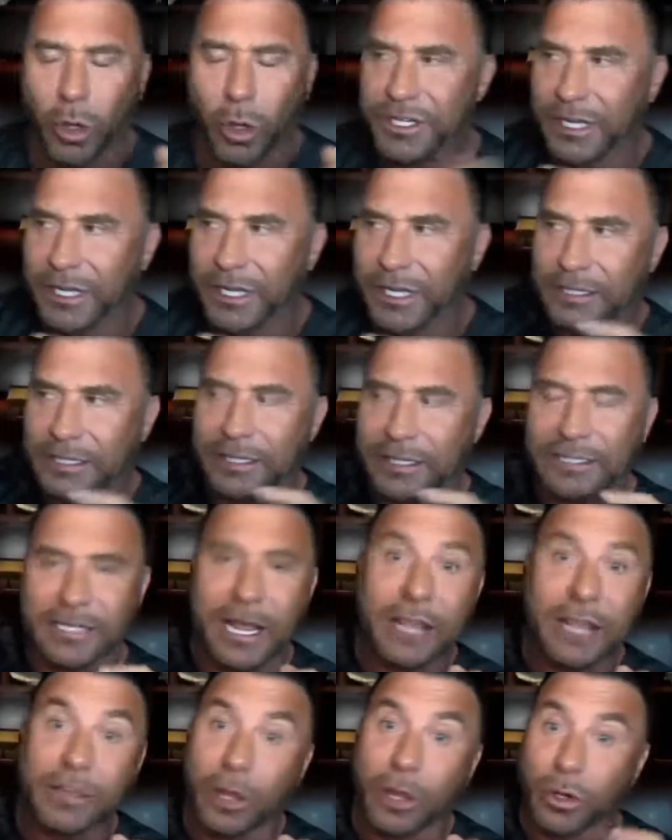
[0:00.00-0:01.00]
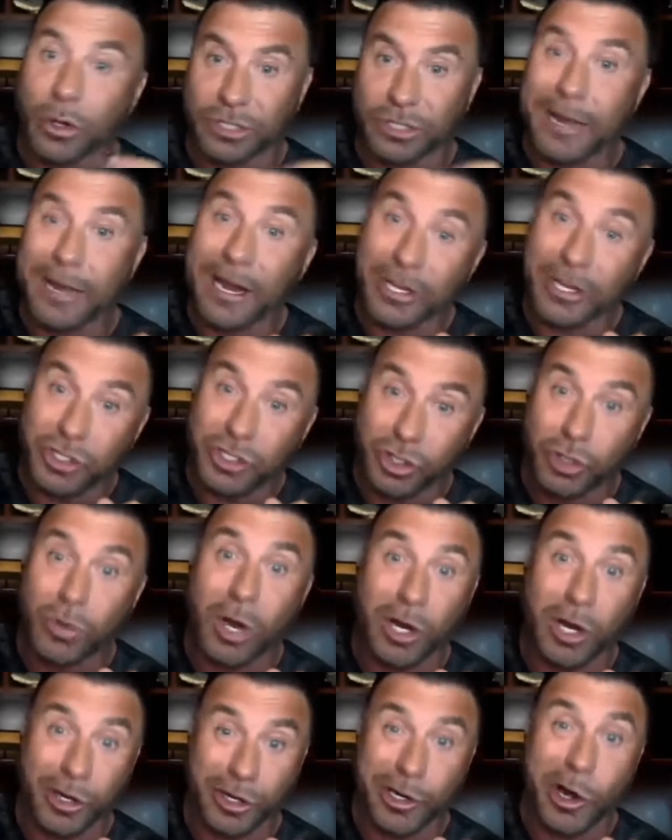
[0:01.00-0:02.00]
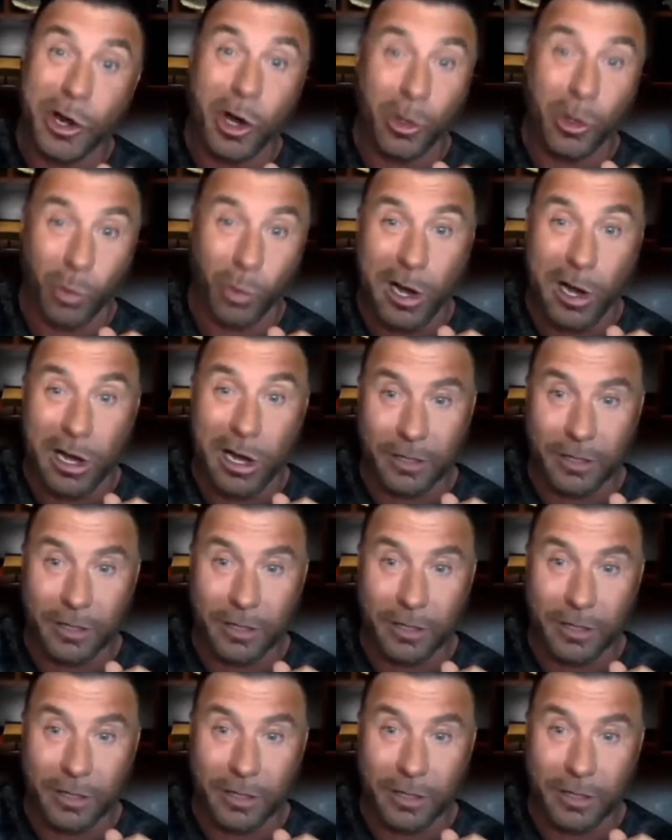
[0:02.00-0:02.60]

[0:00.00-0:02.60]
and to get to the 10th hole is about a 200-yard walk.